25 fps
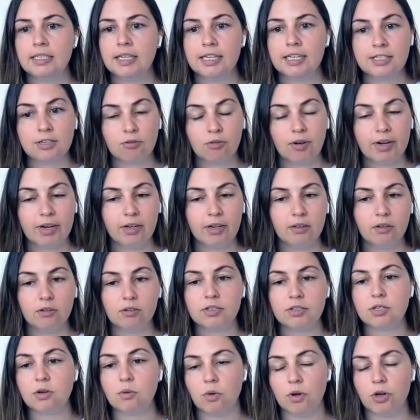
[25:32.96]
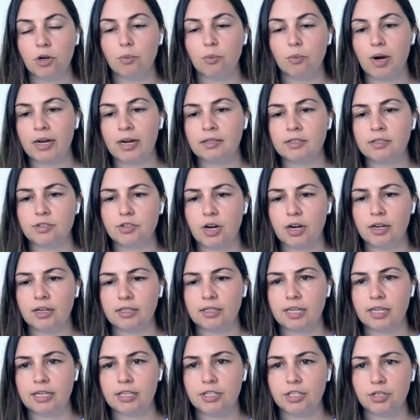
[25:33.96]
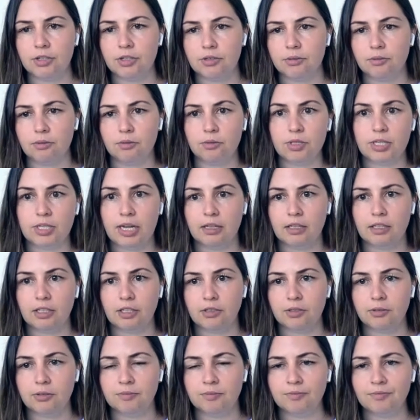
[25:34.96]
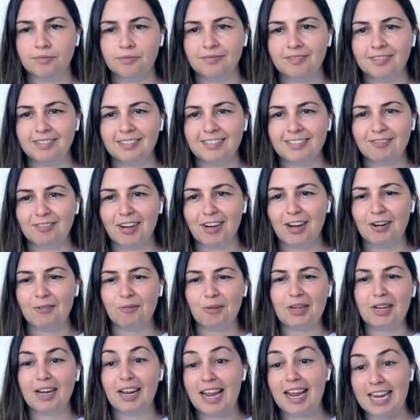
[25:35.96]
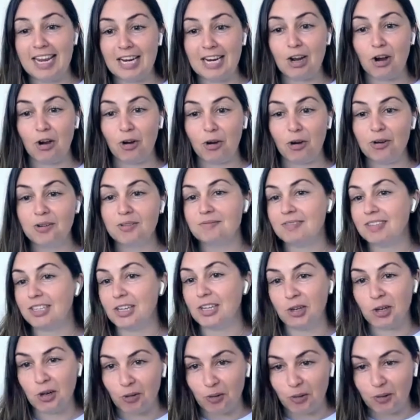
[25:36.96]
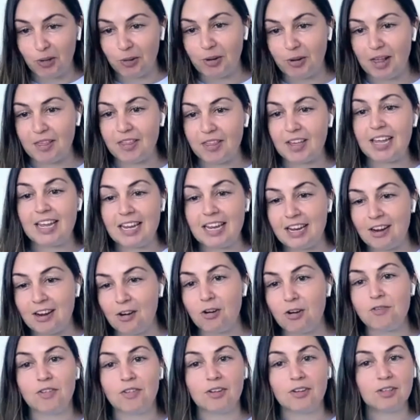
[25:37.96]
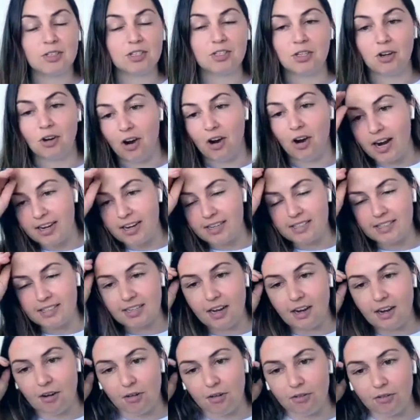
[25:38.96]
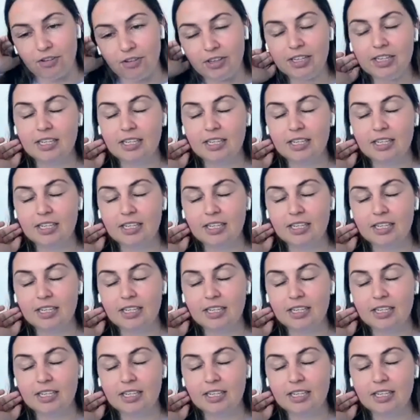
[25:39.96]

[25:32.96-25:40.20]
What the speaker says: is it real or is it what your brain's trying to teach you or tell you? Right? With ego, you know all about the ego versus your higher self.